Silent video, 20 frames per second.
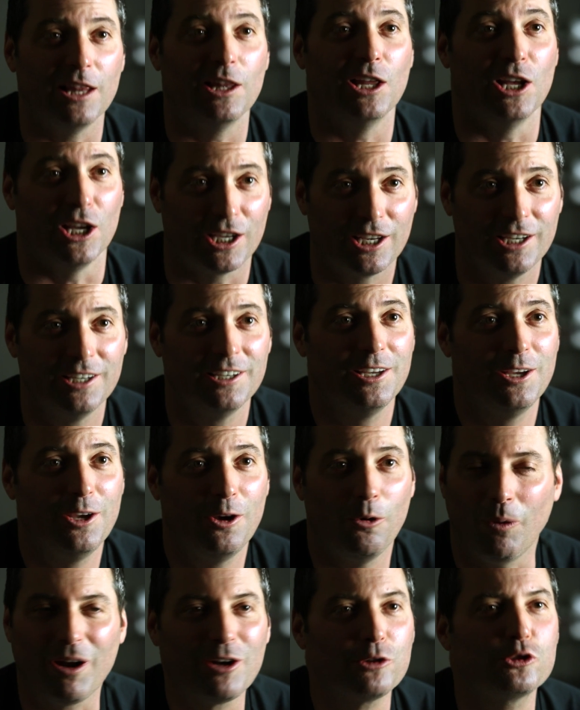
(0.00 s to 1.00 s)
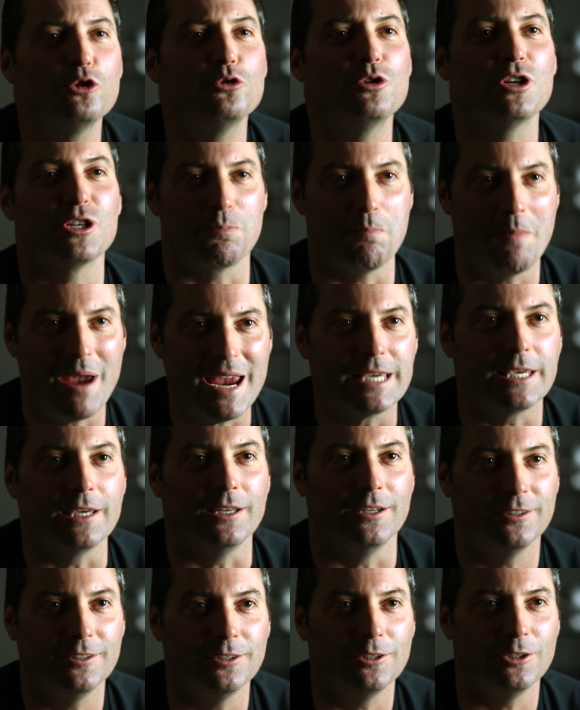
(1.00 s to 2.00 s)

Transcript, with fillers: hey, look, why don't you just make it?